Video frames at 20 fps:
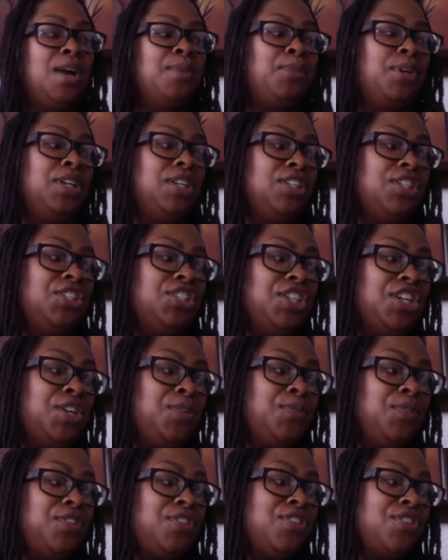I'm going to
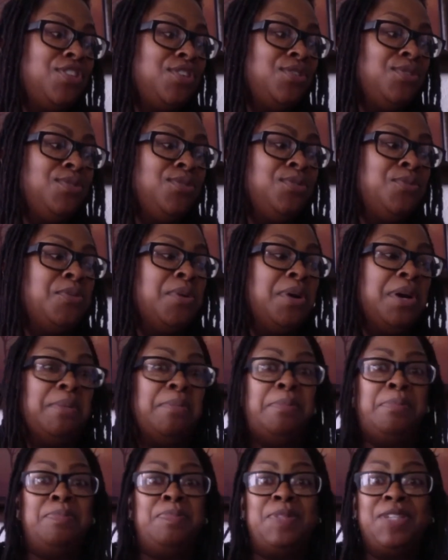share with you
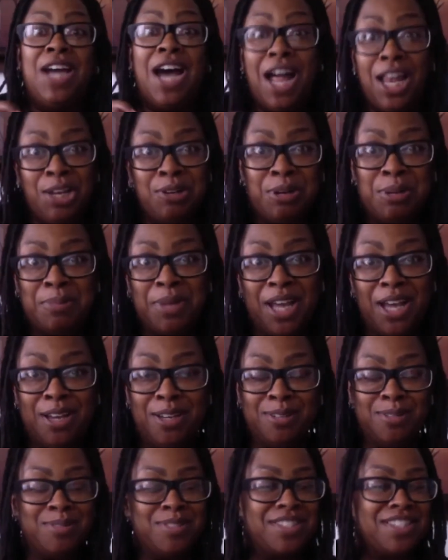dollar
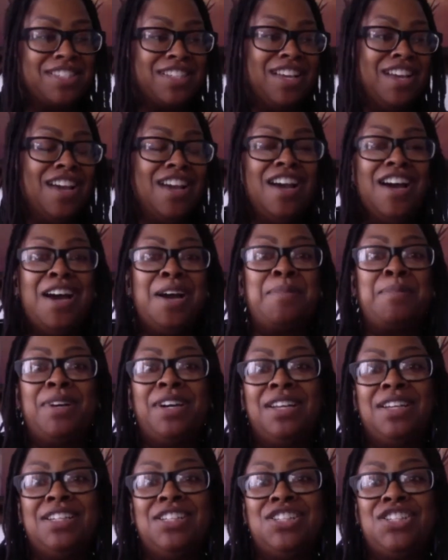amounts. I'm
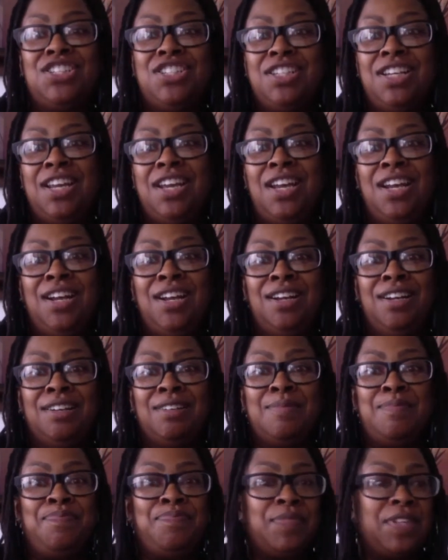going to
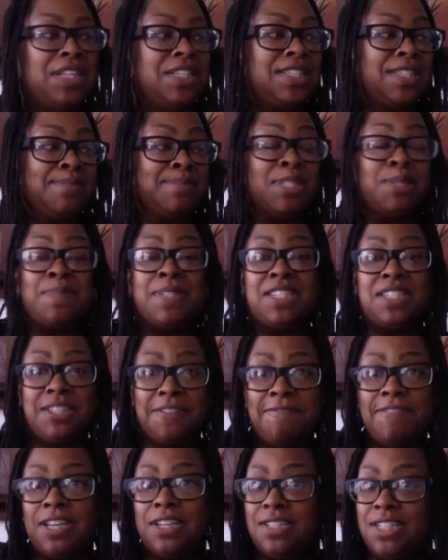share some
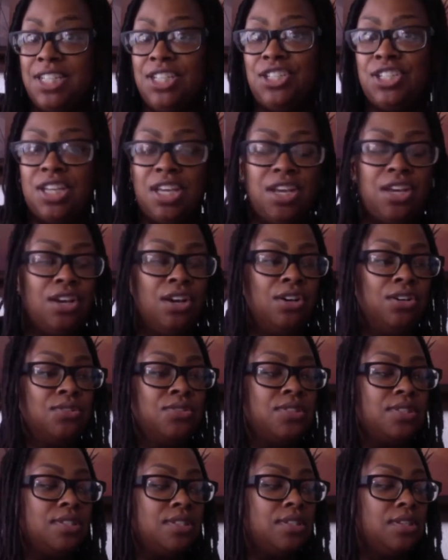specific
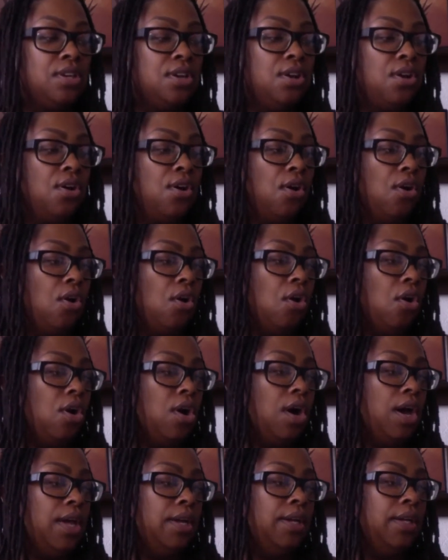details
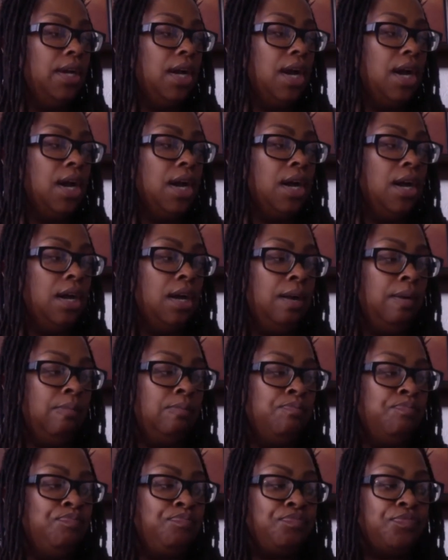on
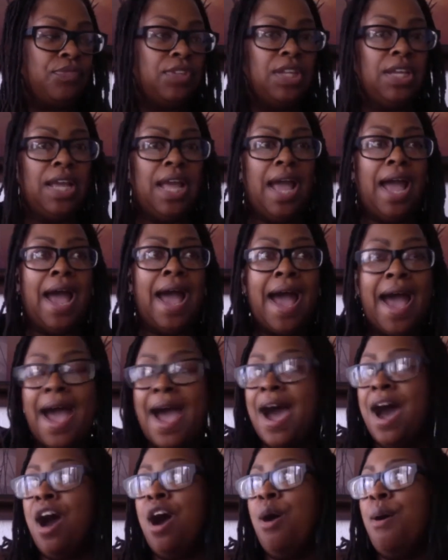
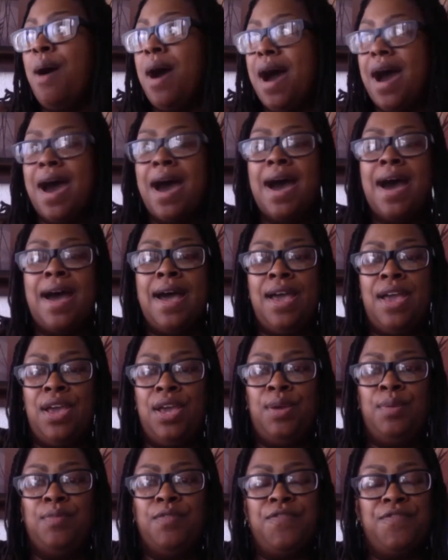how
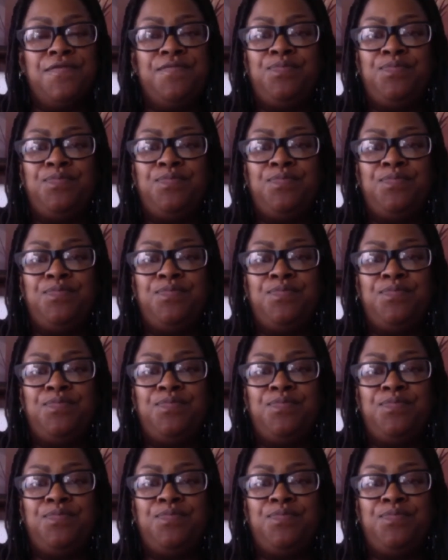I